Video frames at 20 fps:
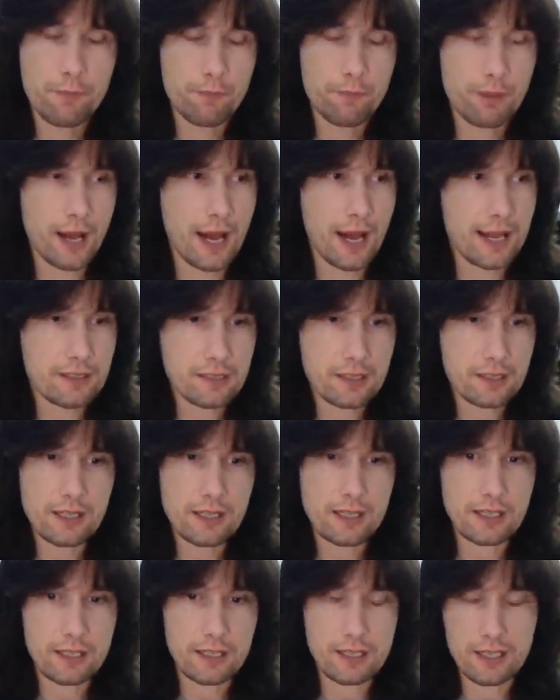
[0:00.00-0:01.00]
But as the
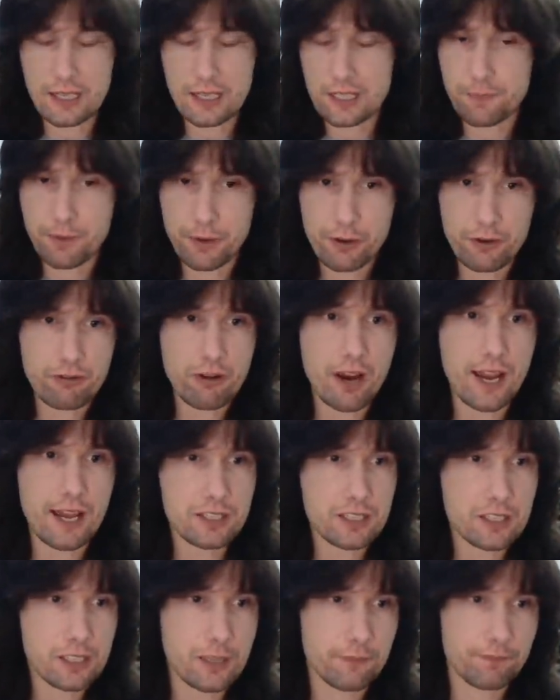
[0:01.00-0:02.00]
years
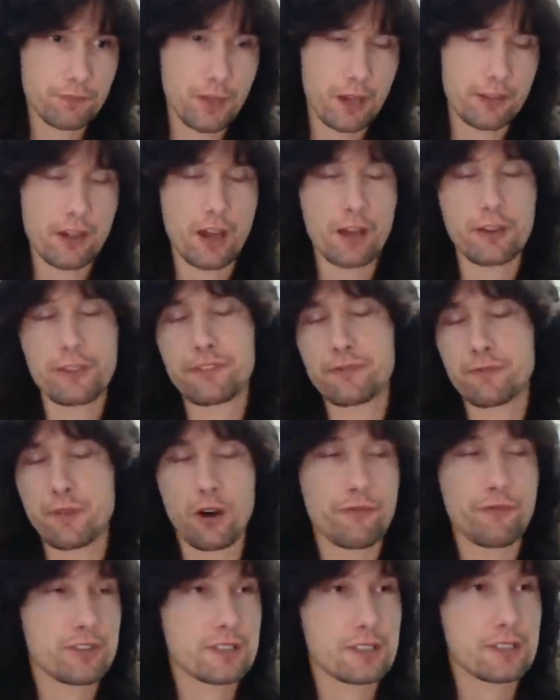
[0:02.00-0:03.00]
progressed, I th
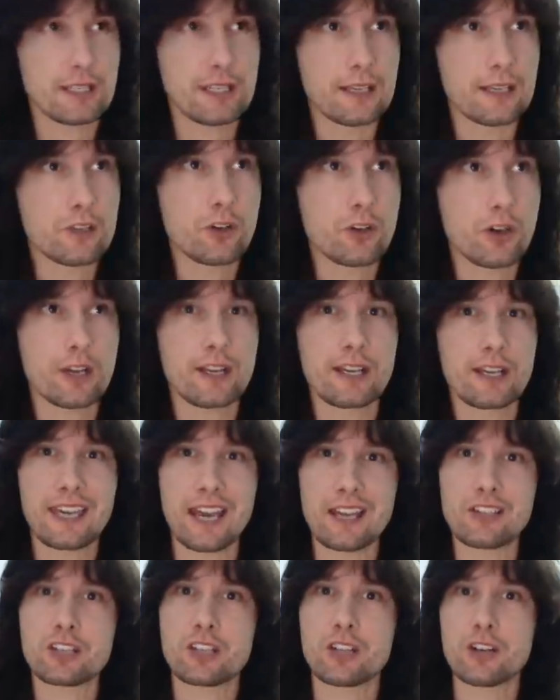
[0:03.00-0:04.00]
obviously you're going to
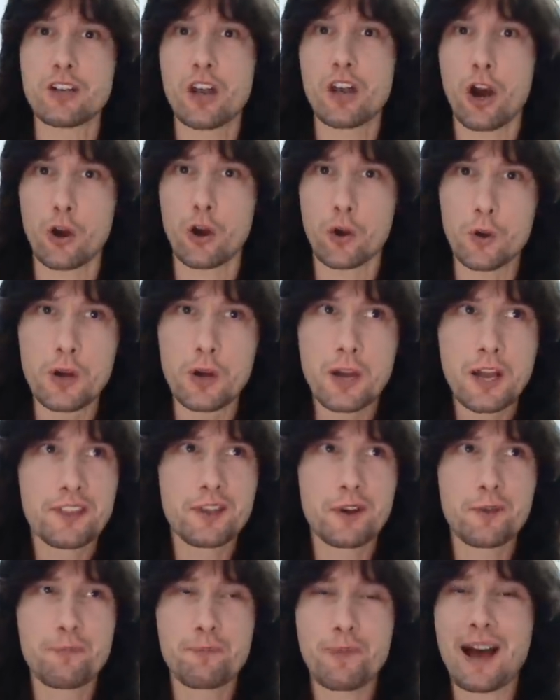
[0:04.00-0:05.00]
get to know
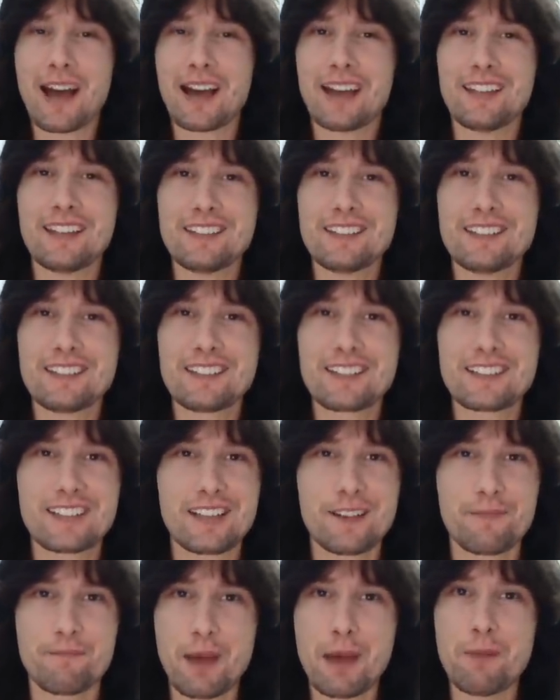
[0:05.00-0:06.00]
the
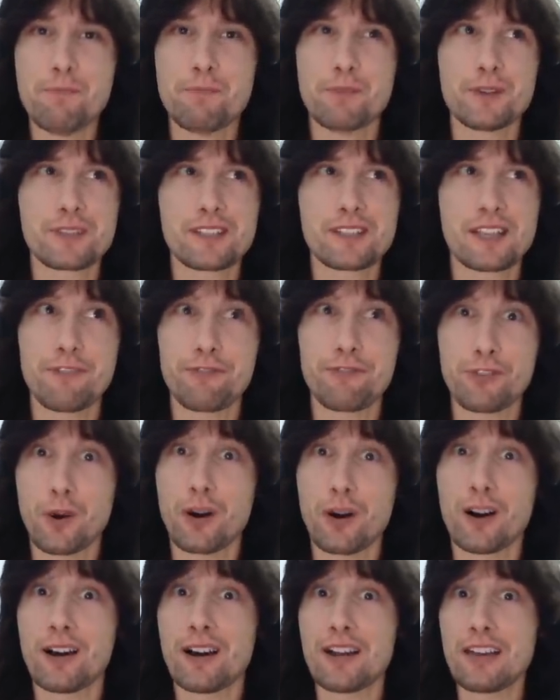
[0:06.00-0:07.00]
band's members if you
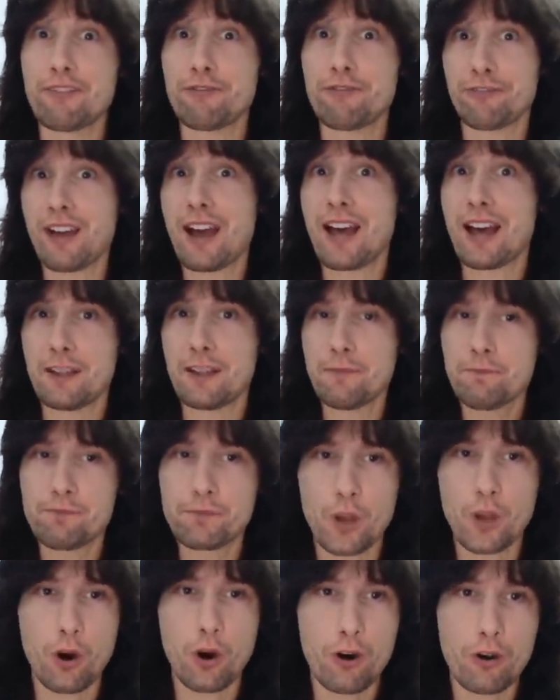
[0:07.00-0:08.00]
are a fan
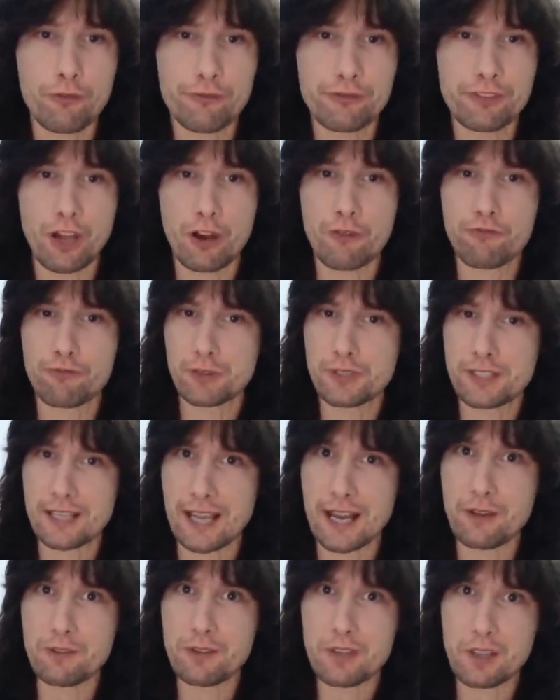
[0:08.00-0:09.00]
of the overall
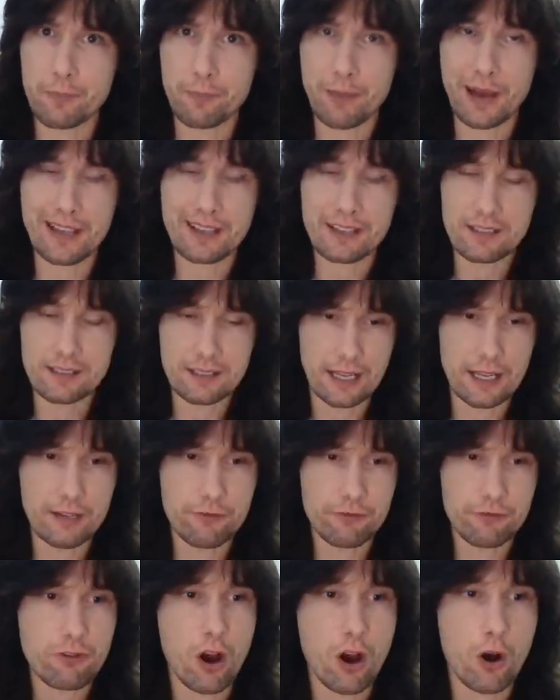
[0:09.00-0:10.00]
sound of the band and
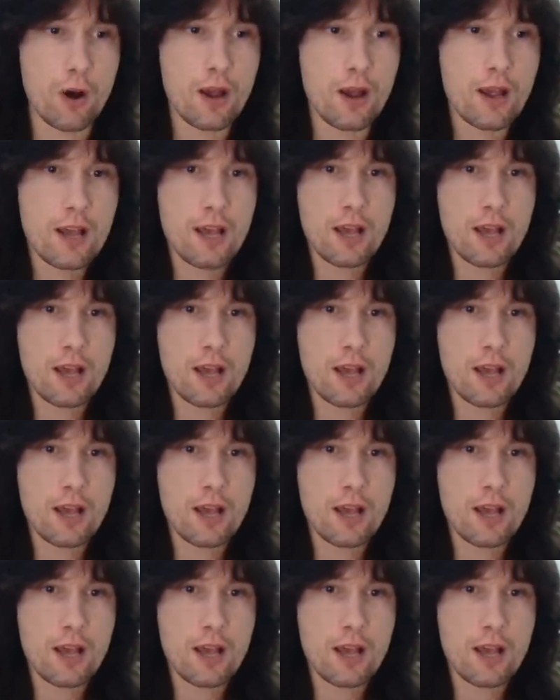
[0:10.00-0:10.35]
Dave Grohl.